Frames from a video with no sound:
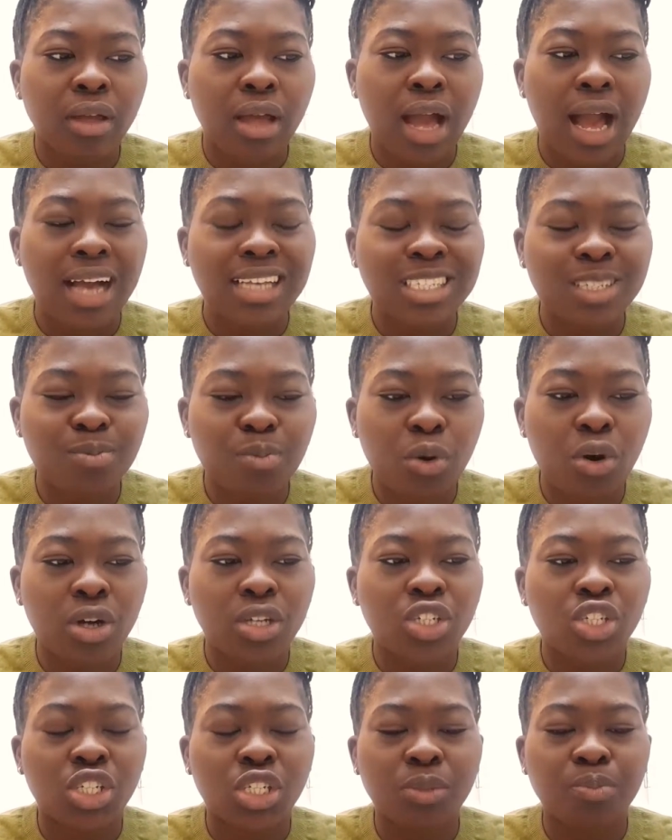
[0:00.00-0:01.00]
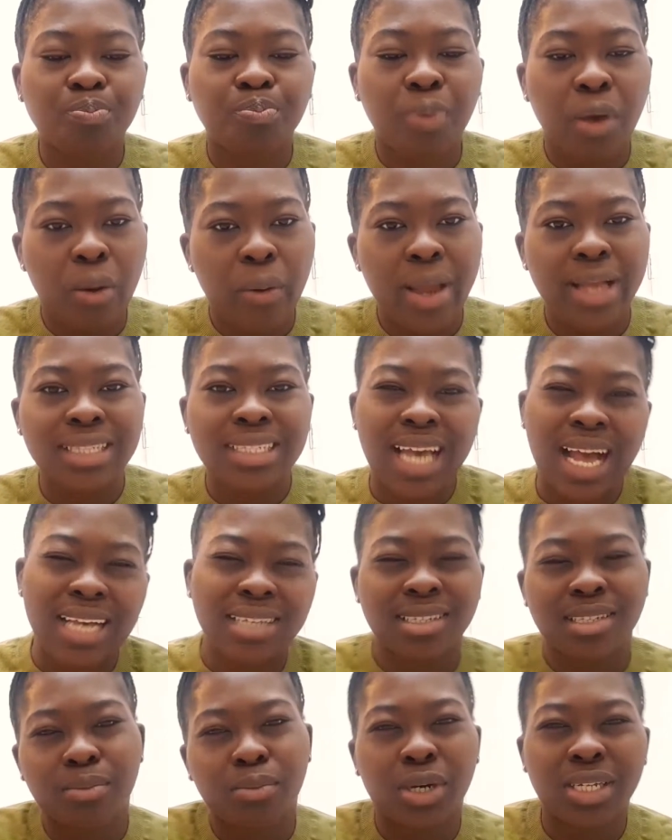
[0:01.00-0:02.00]
as much parent
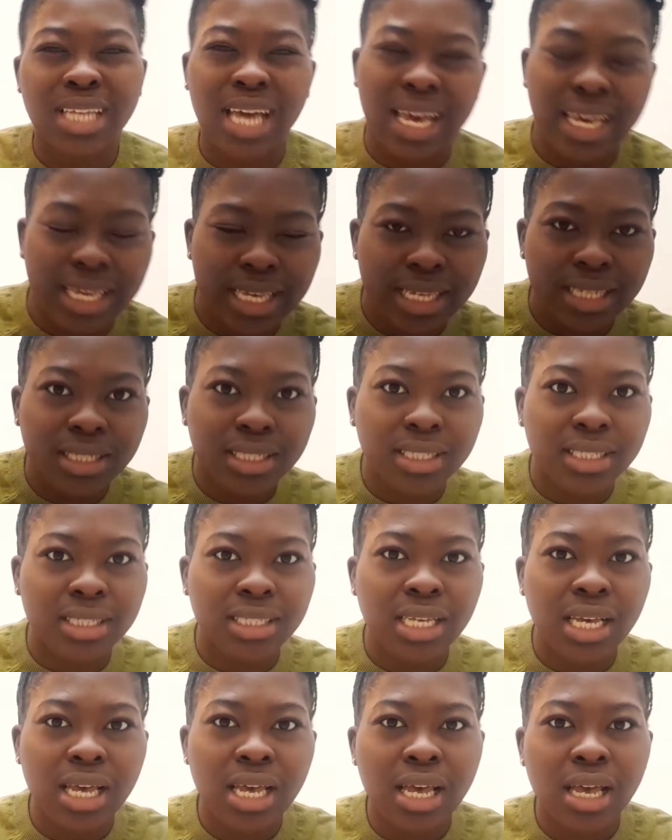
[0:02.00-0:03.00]
as the mother is